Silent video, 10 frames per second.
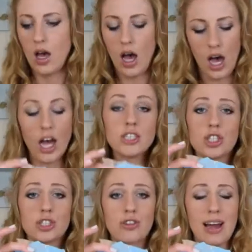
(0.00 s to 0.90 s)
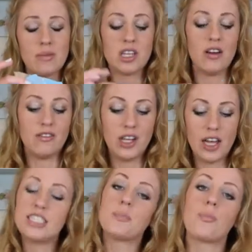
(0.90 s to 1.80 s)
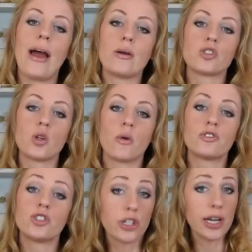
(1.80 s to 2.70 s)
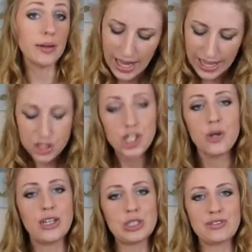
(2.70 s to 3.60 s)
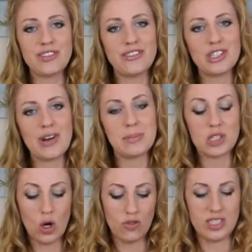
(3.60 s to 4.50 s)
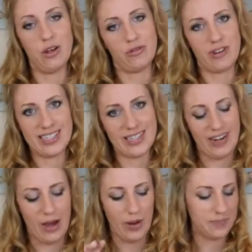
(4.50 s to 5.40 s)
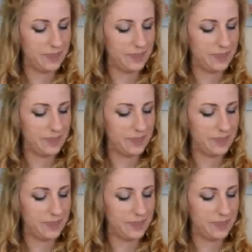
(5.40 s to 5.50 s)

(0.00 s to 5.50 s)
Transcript: 100 grams of light brown soft sugar, and 250 grams of self-raising flour.